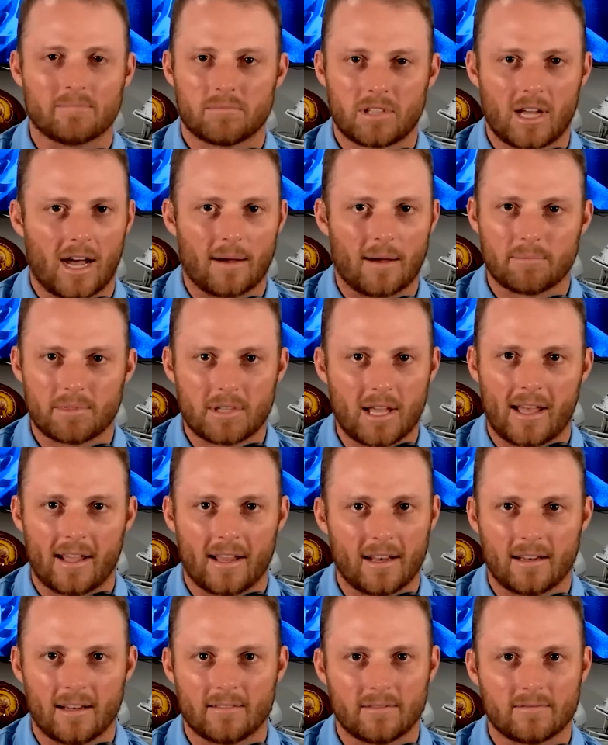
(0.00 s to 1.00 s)
top
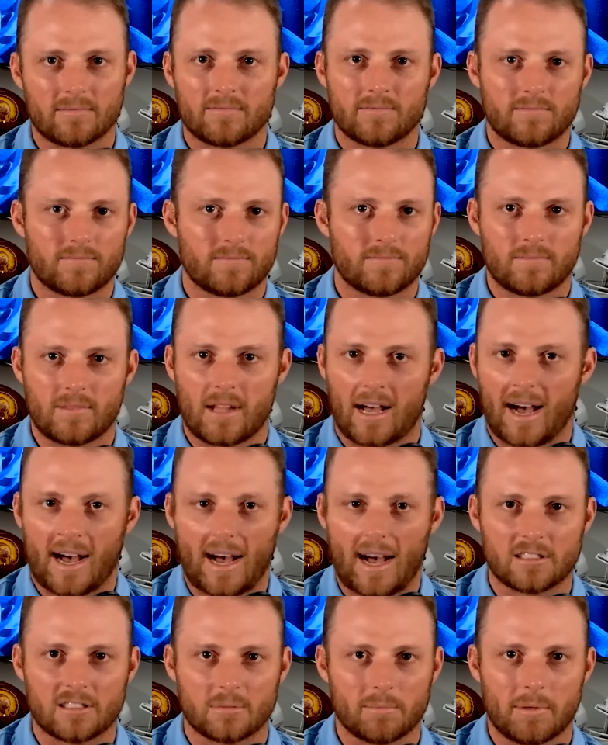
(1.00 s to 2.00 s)
ten
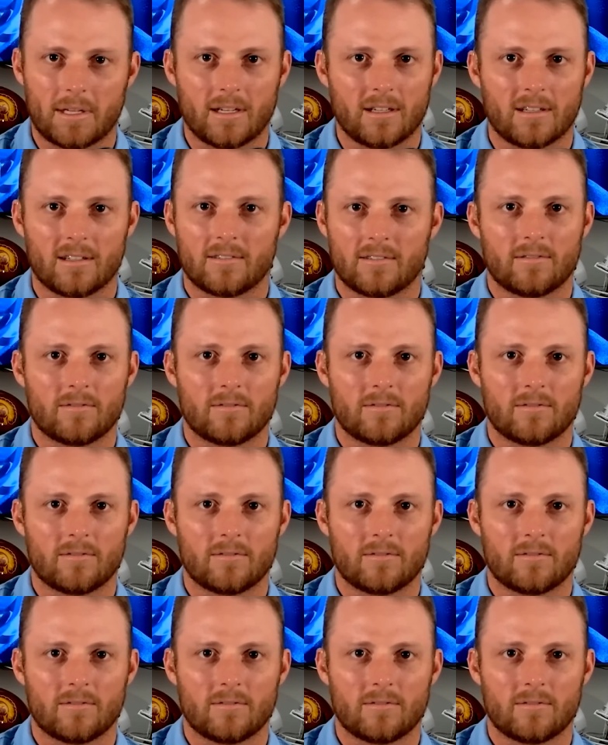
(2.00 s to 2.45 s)
Heisman